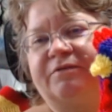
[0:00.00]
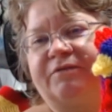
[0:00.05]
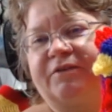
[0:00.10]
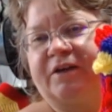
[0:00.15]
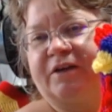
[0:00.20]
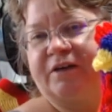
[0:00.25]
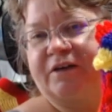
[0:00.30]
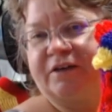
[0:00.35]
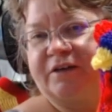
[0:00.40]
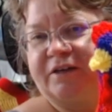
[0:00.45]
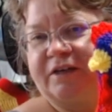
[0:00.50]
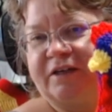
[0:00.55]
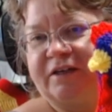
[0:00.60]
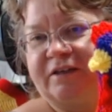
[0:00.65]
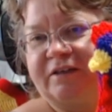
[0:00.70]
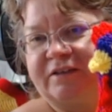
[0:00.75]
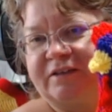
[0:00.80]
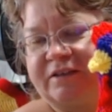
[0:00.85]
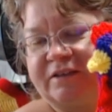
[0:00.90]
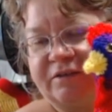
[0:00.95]
yarn,
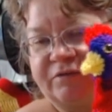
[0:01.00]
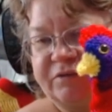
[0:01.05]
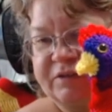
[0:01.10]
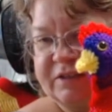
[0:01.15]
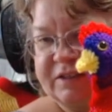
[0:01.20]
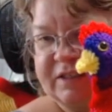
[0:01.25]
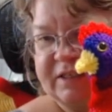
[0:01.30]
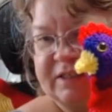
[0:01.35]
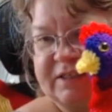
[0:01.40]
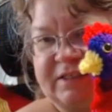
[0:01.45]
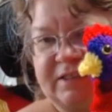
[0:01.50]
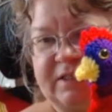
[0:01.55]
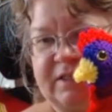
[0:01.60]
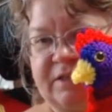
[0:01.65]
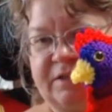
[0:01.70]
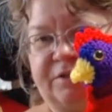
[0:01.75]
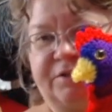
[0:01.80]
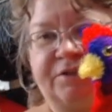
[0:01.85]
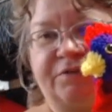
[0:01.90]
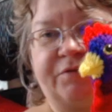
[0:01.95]
different size
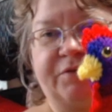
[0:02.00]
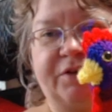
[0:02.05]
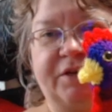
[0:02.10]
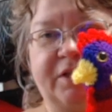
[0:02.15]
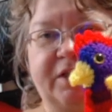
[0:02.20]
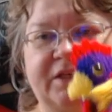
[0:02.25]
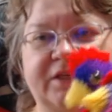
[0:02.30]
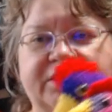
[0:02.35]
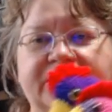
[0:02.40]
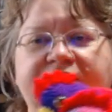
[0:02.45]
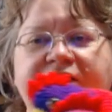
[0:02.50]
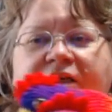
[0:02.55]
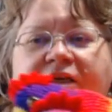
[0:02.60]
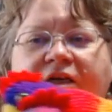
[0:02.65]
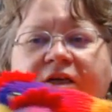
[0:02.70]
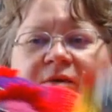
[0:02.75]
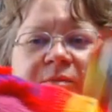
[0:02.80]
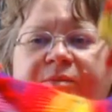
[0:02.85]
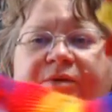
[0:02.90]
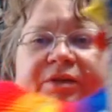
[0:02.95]
needles for each.
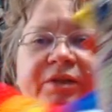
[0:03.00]
But